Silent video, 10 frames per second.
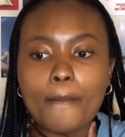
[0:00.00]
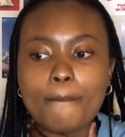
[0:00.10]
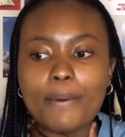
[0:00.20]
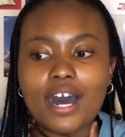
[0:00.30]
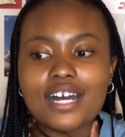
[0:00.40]

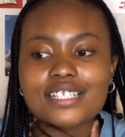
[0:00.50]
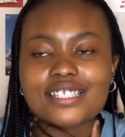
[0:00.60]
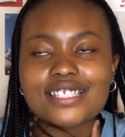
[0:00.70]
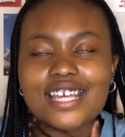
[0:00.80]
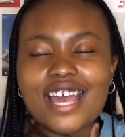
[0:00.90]

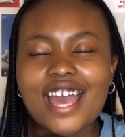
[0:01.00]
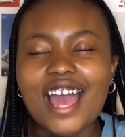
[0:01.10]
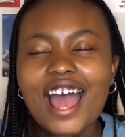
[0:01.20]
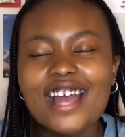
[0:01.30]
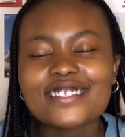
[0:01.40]
But
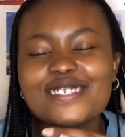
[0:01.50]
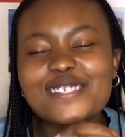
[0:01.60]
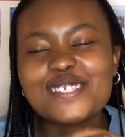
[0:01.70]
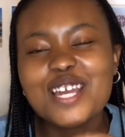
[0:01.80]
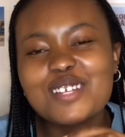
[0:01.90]
at the
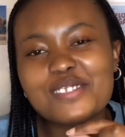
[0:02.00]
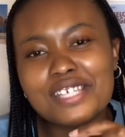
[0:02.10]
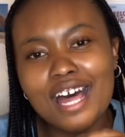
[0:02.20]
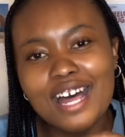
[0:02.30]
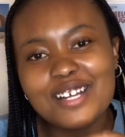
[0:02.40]
same
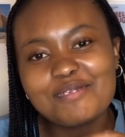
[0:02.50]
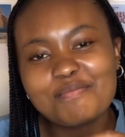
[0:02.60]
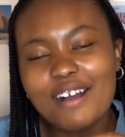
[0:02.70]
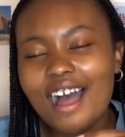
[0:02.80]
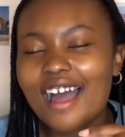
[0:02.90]
time,
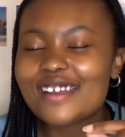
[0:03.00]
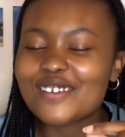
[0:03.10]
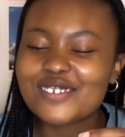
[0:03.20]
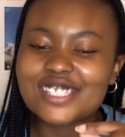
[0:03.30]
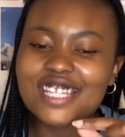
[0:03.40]
I
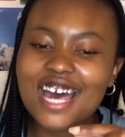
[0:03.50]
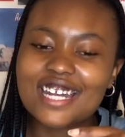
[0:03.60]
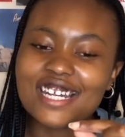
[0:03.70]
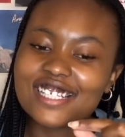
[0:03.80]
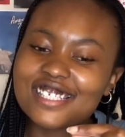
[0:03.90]
go to the
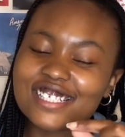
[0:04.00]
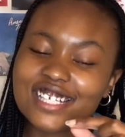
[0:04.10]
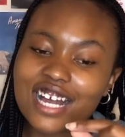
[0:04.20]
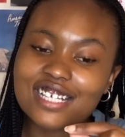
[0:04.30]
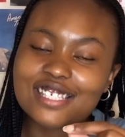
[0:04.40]
analytics,
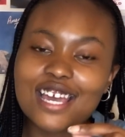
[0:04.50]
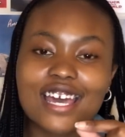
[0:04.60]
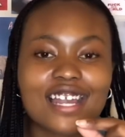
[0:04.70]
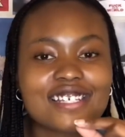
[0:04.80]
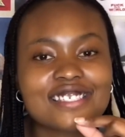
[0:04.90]
guys, and
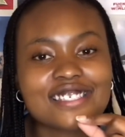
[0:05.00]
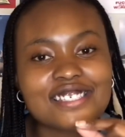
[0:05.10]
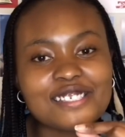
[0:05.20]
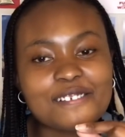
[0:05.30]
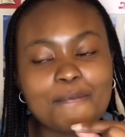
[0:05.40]
I
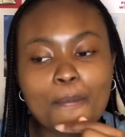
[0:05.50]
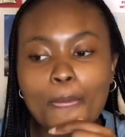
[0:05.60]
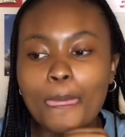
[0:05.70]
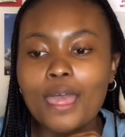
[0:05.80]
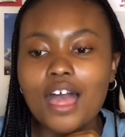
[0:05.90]
see
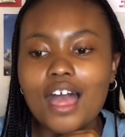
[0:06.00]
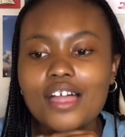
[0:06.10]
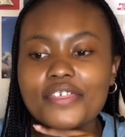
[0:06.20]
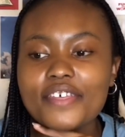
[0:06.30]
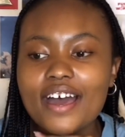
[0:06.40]

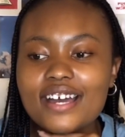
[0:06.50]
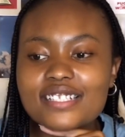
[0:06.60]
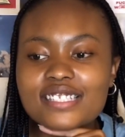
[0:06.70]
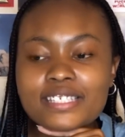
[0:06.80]
that